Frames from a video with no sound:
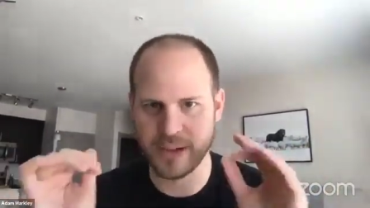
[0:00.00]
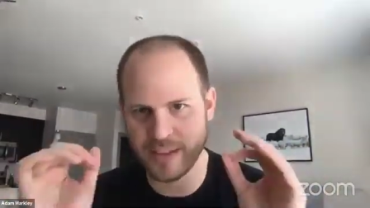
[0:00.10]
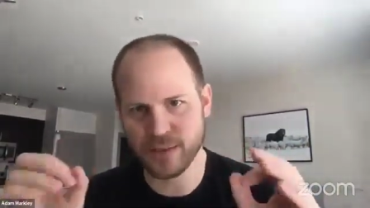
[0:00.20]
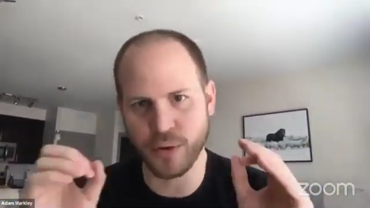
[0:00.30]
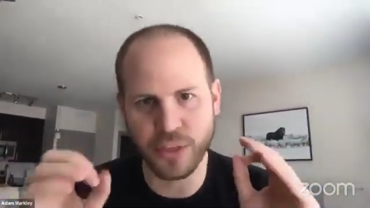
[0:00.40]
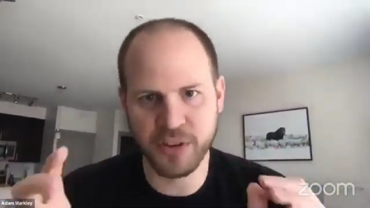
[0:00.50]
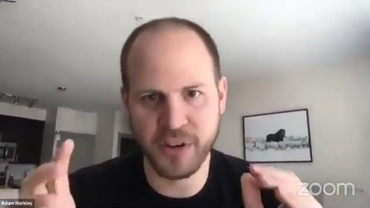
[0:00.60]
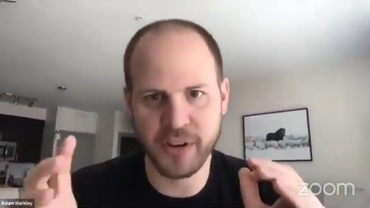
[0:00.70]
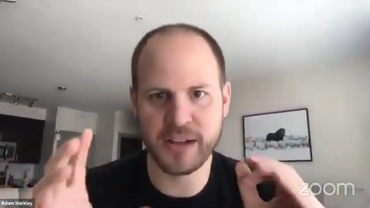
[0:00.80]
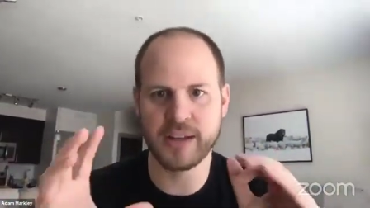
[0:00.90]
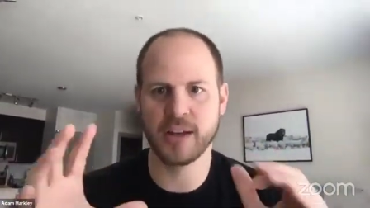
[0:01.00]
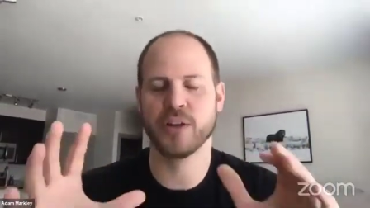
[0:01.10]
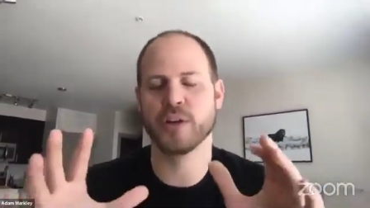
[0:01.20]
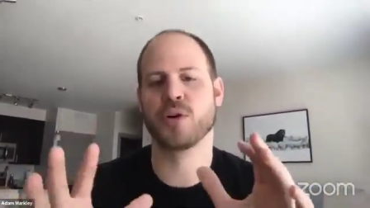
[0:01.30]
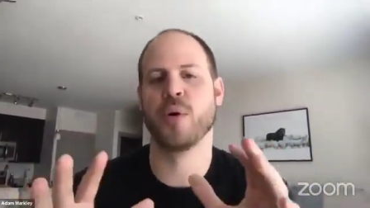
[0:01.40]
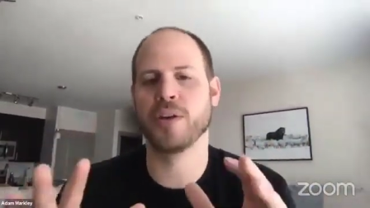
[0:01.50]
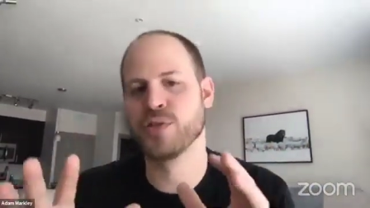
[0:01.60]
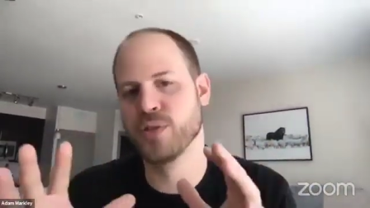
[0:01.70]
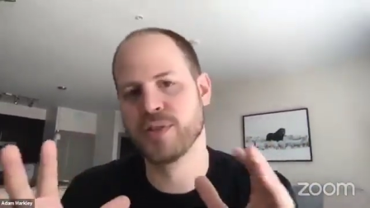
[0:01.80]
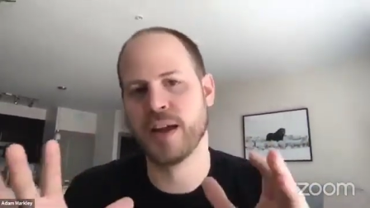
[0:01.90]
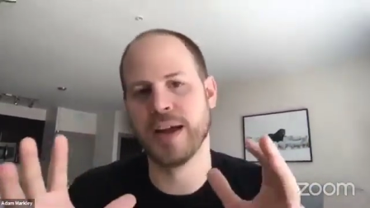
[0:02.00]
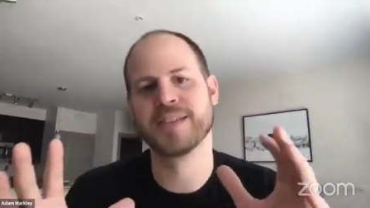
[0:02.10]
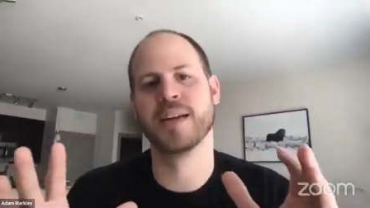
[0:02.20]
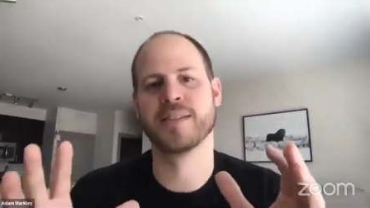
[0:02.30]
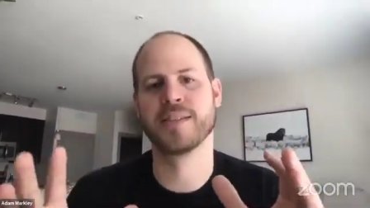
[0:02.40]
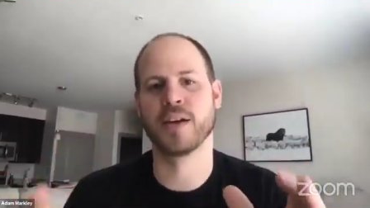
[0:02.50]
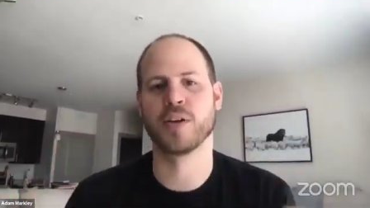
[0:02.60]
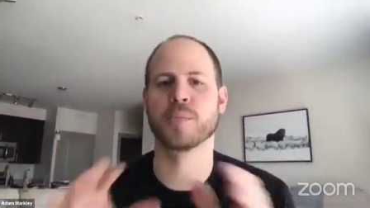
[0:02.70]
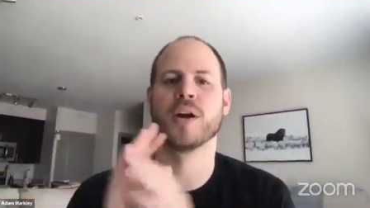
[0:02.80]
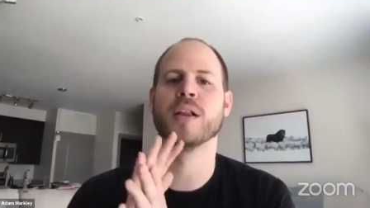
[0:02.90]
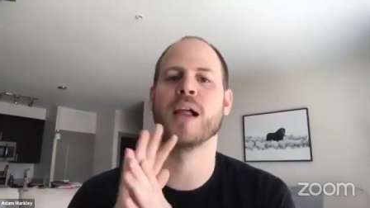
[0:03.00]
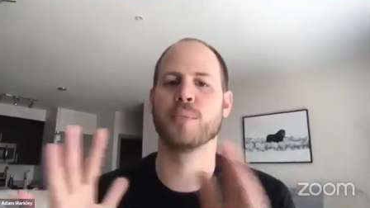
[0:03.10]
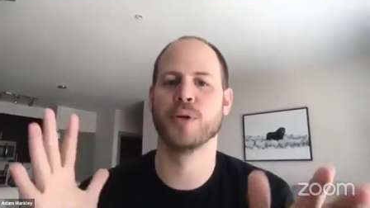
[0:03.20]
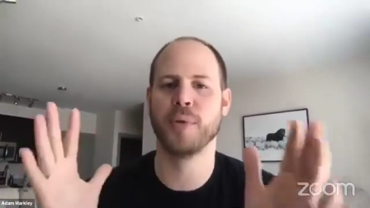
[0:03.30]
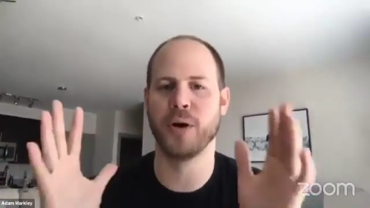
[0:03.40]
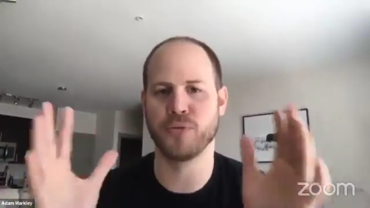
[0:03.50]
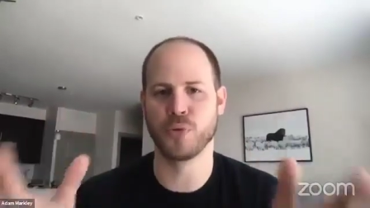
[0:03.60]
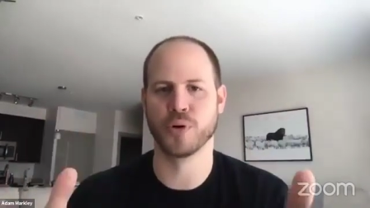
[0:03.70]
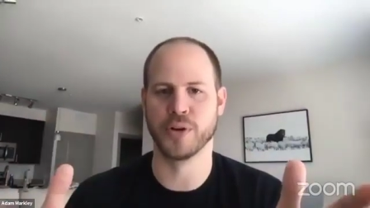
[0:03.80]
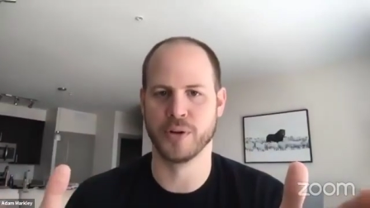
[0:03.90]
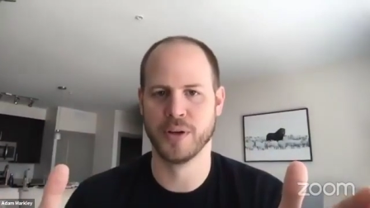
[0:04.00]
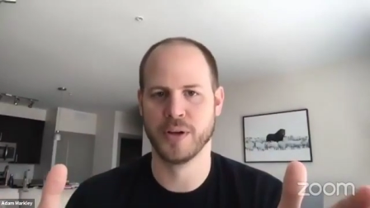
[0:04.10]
These are three killer questions to ask any seller. I'm going to lob them up for you.